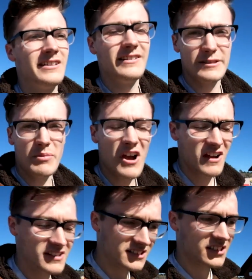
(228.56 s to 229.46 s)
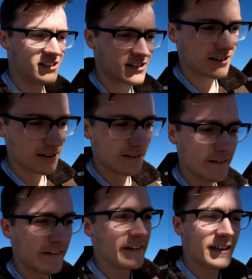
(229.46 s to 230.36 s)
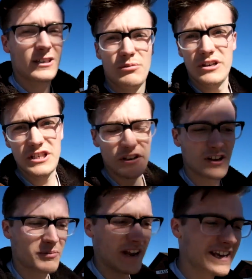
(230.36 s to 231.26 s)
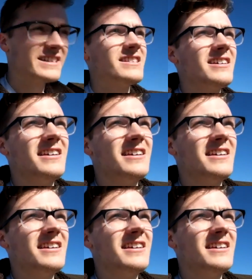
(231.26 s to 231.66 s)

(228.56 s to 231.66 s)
nice bars. It's a pretty chilled out place.